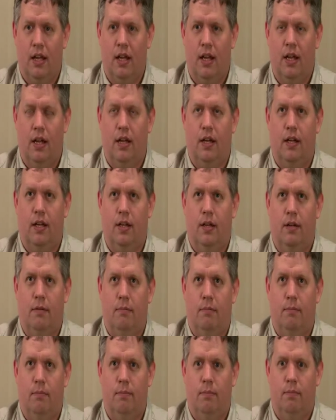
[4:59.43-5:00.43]

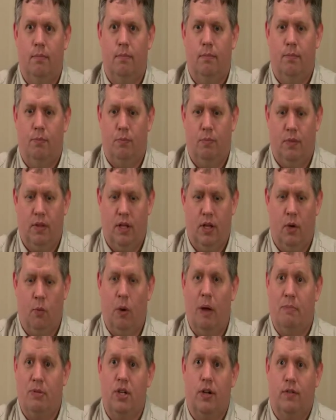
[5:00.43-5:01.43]
um,
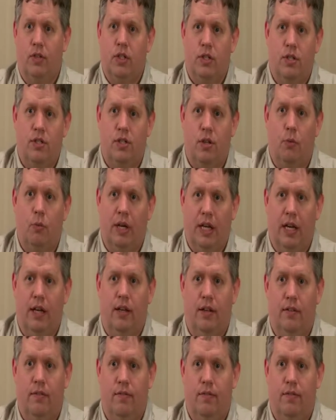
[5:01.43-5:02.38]
web services that we need.